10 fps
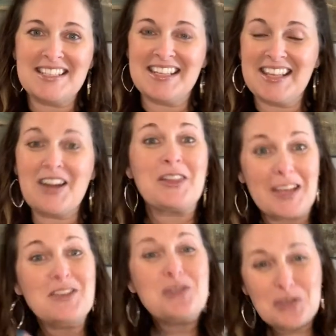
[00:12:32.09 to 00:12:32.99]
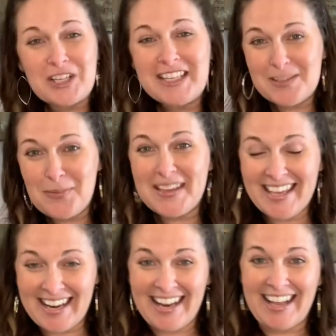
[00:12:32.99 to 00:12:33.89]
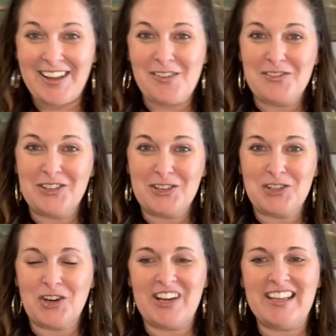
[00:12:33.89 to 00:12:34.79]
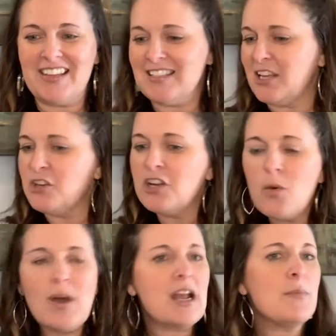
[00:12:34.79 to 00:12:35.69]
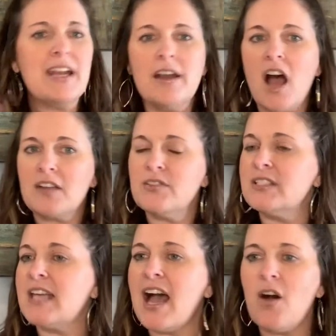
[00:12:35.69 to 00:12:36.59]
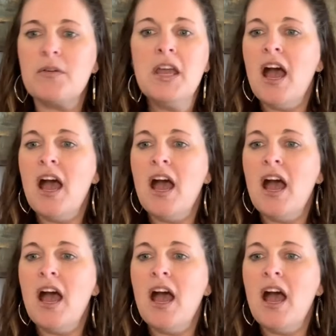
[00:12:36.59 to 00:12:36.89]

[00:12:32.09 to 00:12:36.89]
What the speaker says: They're usually at the beginning of their journey, and they say, you know what, I'm going to knock this out.